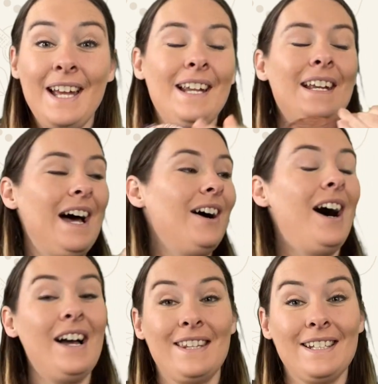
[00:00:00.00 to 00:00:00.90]
Now,
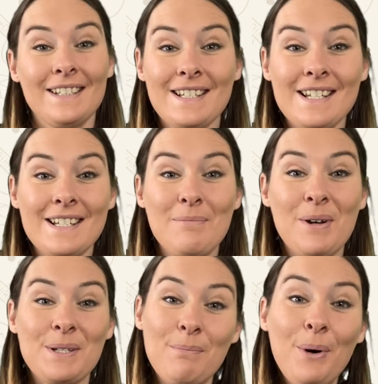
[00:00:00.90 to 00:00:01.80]
I think this is the
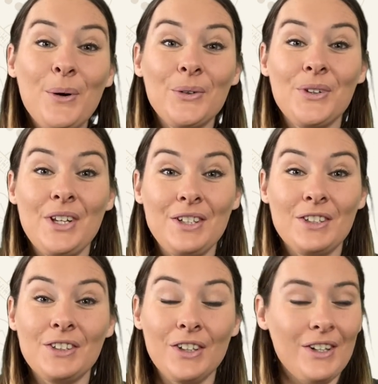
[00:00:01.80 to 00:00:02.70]
most important thing you
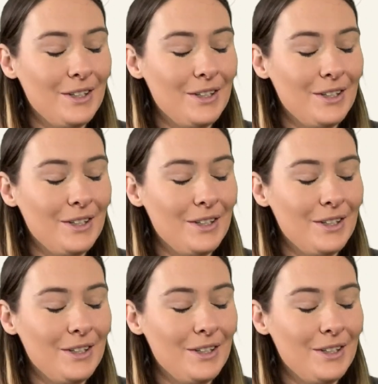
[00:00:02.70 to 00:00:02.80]
can learn.